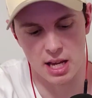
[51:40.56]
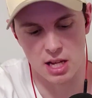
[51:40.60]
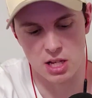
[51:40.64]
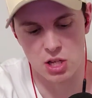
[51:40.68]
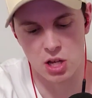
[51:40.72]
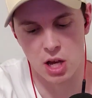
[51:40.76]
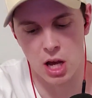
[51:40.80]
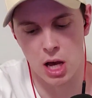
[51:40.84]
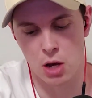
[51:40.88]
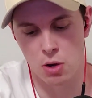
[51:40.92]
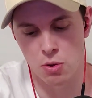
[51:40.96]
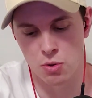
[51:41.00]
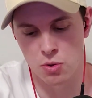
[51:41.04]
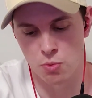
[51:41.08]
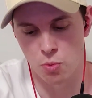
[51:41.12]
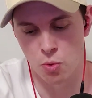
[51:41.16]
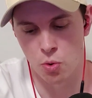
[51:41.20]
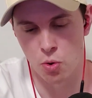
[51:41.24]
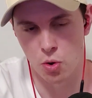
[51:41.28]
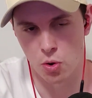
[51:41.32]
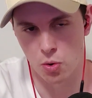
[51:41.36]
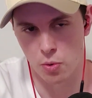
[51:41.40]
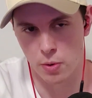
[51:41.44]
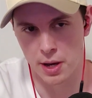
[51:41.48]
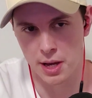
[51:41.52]
tiled
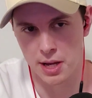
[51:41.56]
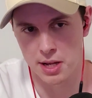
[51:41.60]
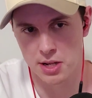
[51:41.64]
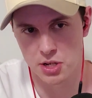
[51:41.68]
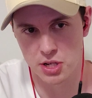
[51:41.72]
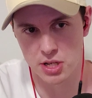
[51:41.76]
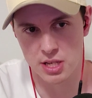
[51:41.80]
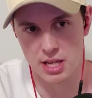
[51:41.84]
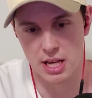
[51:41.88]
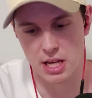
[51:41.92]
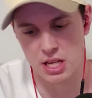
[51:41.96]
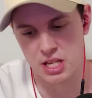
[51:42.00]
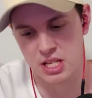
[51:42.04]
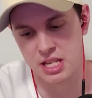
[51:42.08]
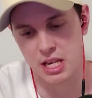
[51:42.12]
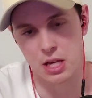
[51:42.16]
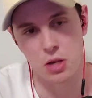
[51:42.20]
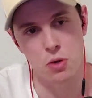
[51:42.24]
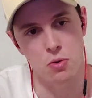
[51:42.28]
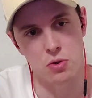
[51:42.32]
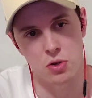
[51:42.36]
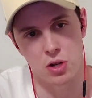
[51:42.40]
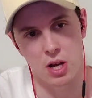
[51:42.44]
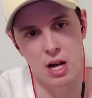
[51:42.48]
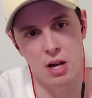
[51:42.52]
walkway, just like
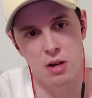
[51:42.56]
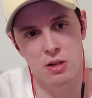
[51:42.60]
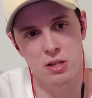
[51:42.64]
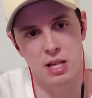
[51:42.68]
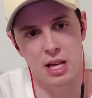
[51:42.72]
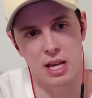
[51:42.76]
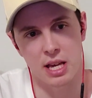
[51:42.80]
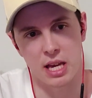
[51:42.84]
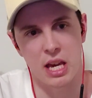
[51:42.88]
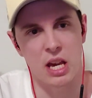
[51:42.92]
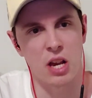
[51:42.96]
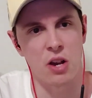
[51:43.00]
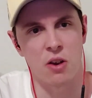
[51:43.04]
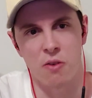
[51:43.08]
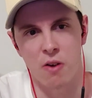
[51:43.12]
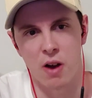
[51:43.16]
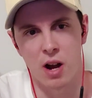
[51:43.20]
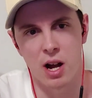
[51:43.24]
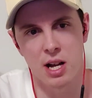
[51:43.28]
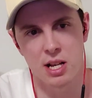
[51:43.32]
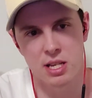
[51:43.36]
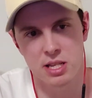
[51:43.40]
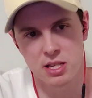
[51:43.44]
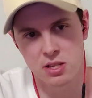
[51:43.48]
single tiles, like in grass.